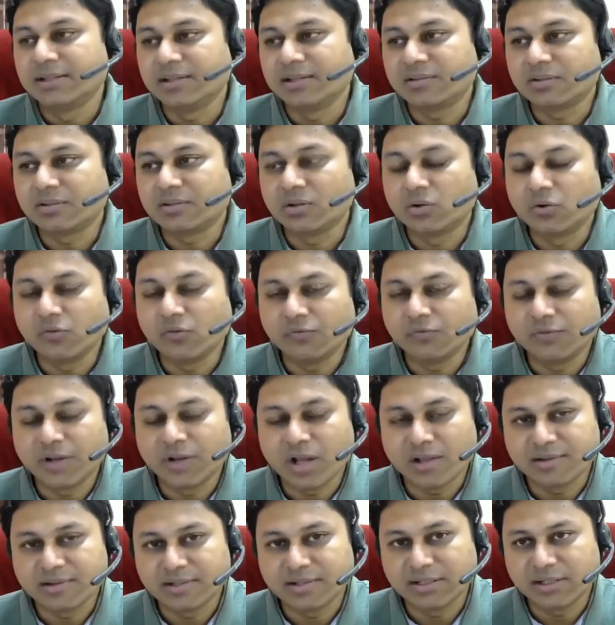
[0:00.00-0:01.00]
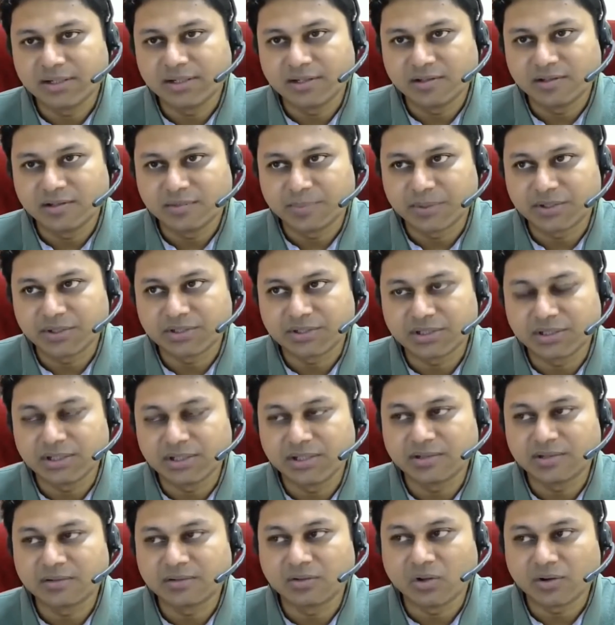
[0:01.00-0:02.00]
This group velocity dispersion
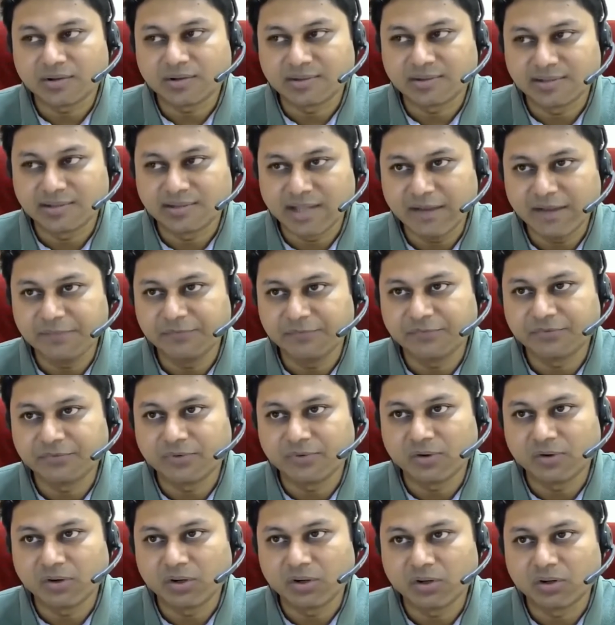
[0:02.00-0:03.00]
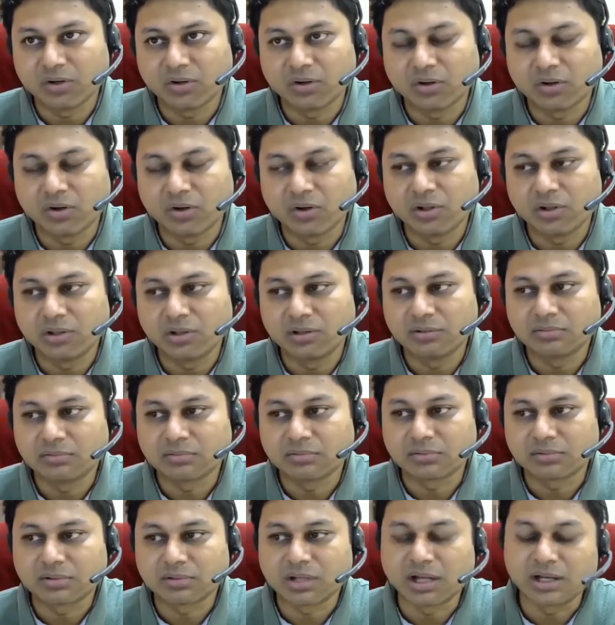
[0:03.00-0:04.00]
is not same for all
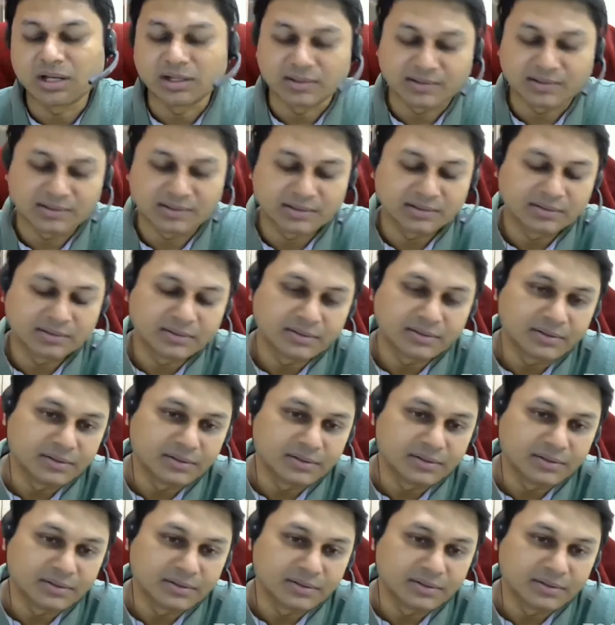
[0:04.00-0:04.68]
colors.